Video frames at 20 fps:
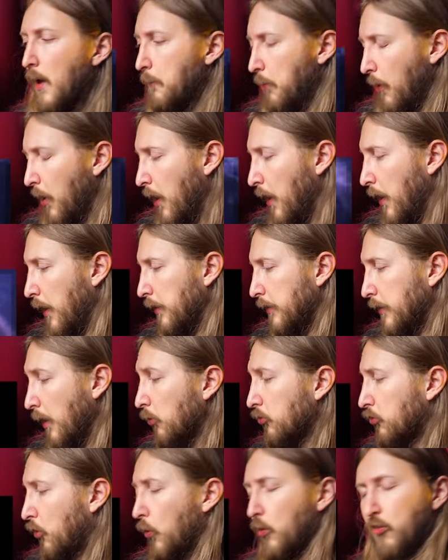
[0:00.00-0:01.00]
But that
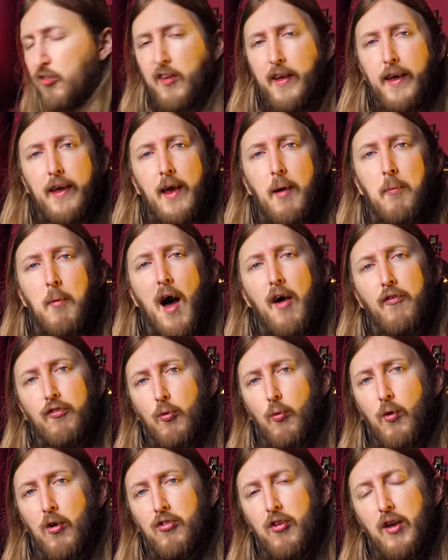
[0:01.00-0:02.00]
was cool seeing him
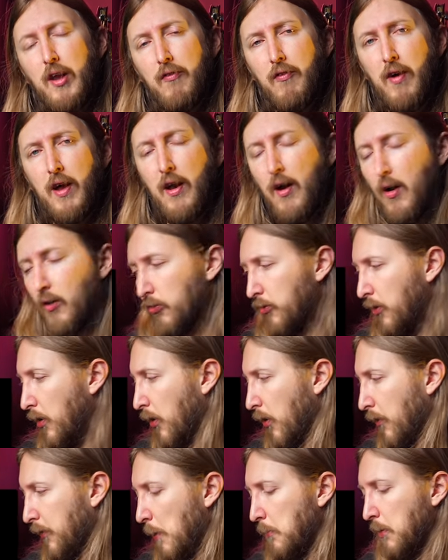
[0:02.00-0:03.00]
afterwards in the video.
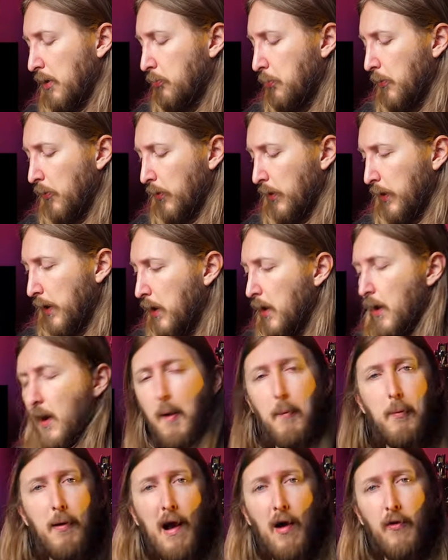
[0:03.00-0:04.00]
So that makes me really
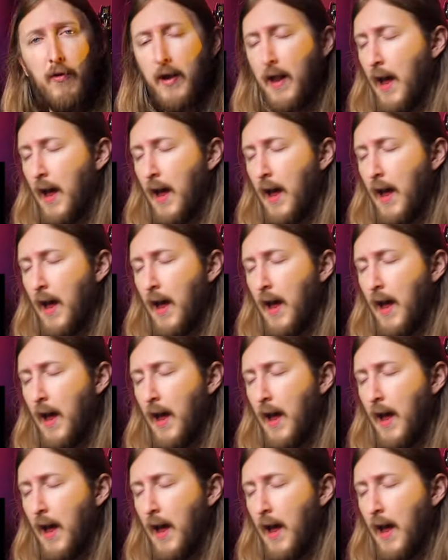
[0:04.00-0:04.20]
proud and